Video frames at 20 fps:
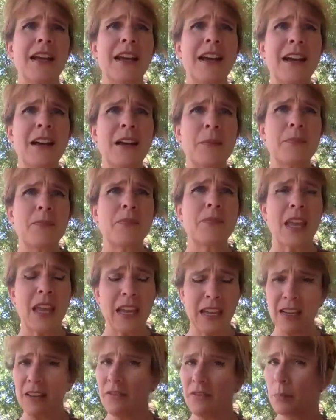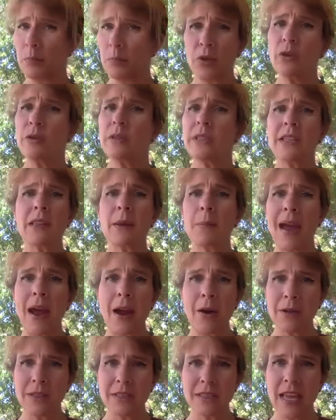kind of abusing the
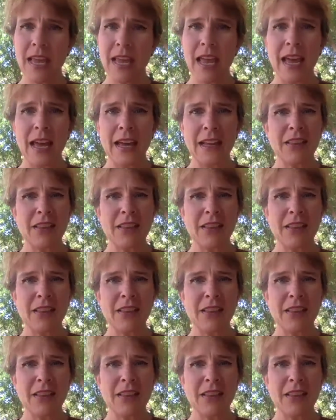powers they had,